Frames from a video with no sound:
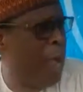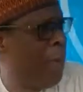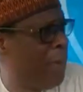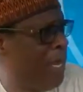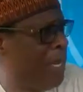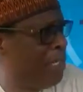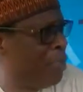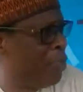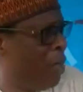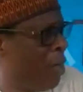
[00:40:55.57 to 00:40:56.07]

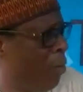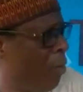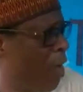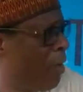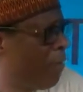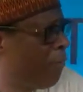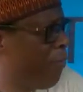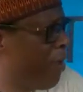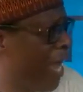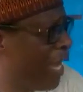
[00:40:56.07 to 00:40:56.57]
Please,
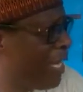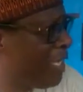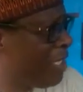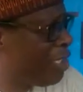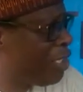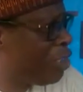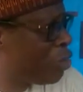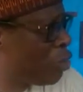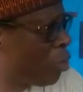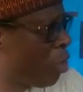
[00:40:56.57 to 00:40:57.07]
when Fulani
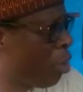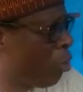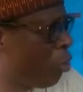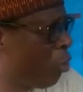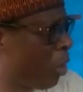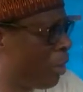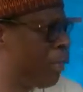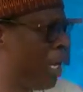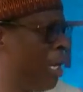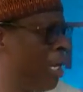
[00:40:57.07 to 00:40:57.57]
destroy
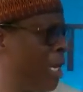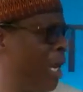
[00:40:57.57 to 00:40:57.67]
crop,